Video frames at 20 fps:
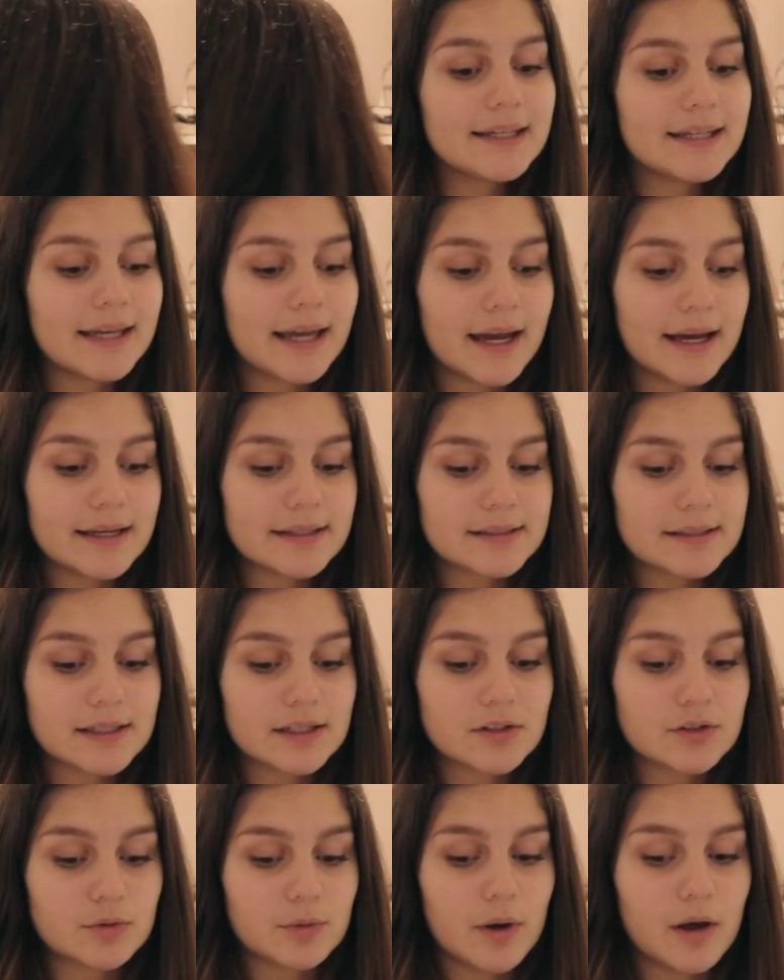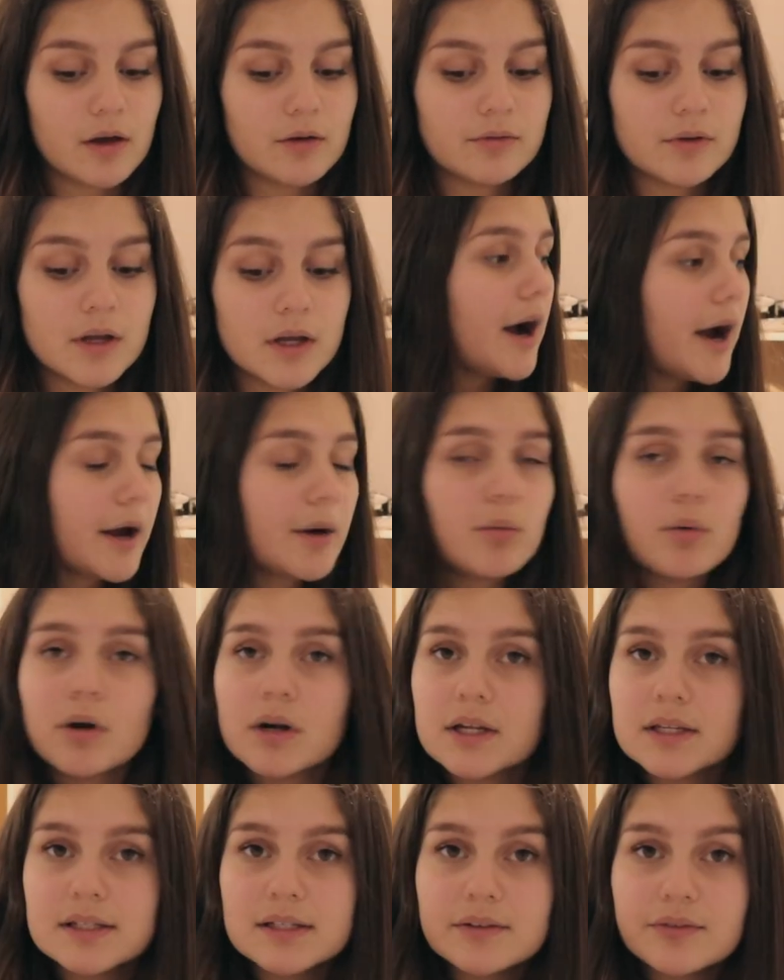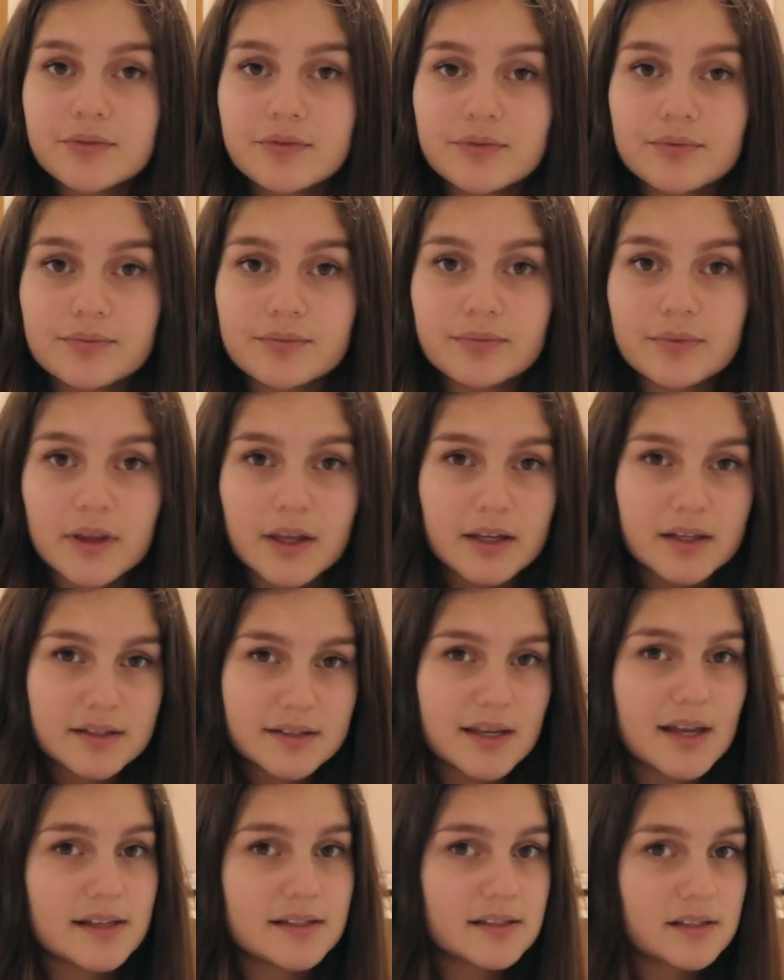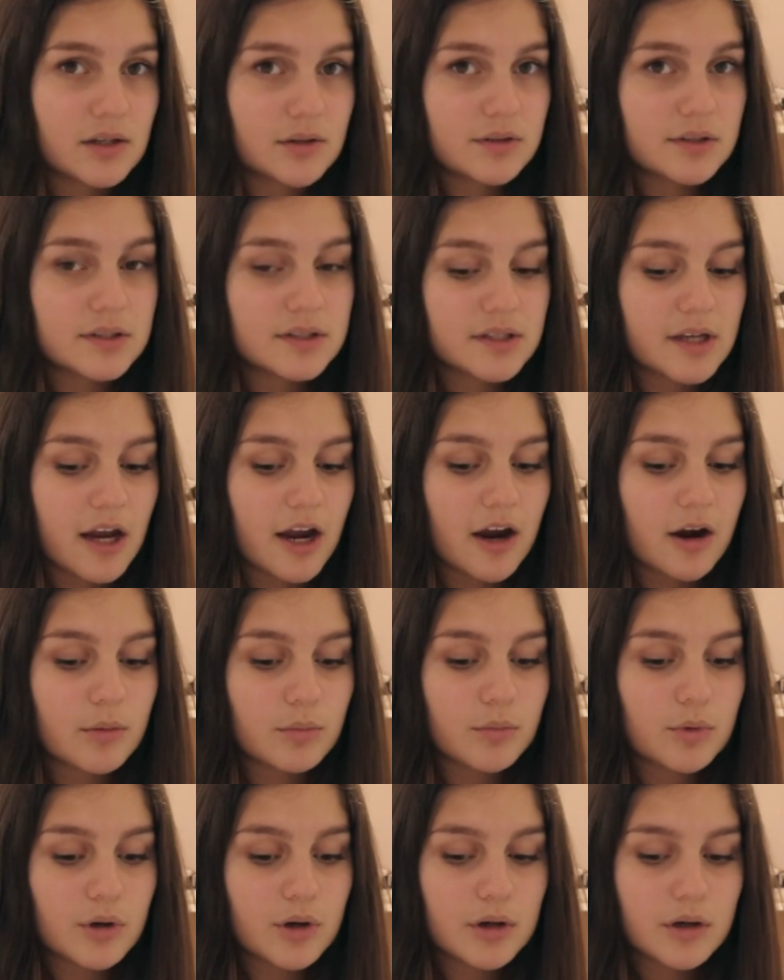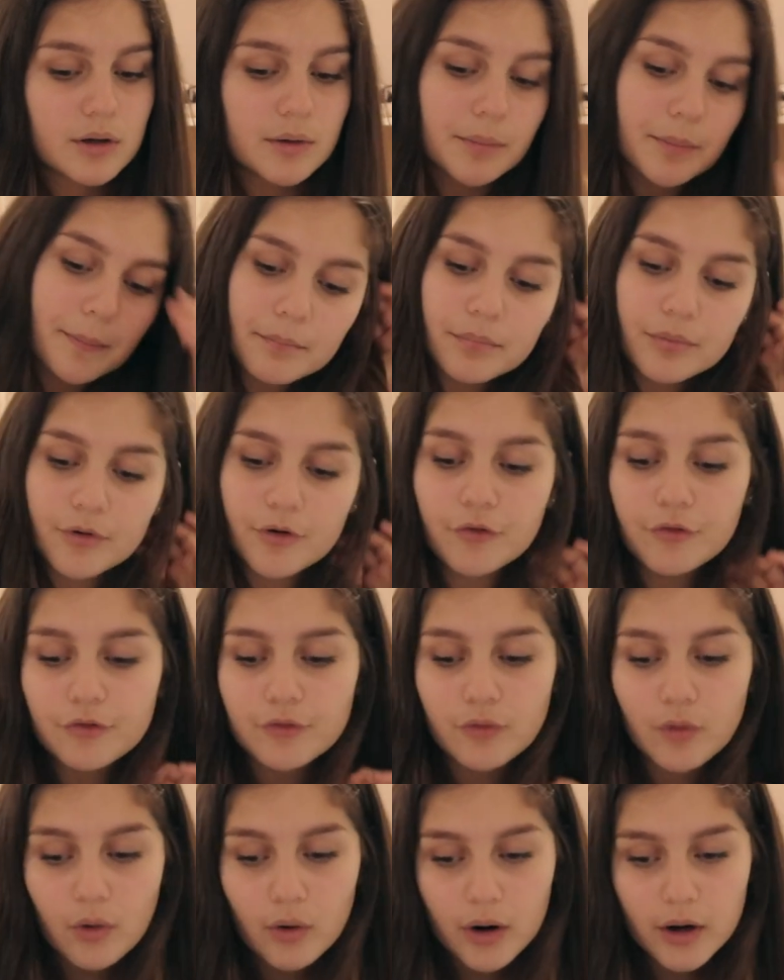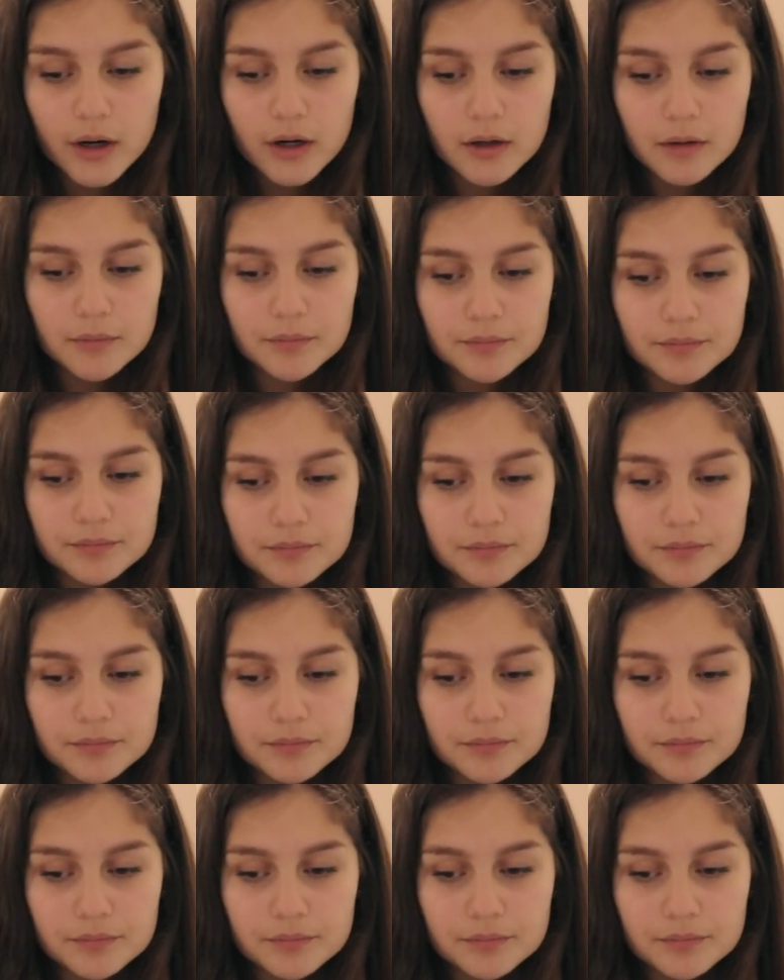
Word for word: Yeah, it's like 12. I wanted to like test out this camera before,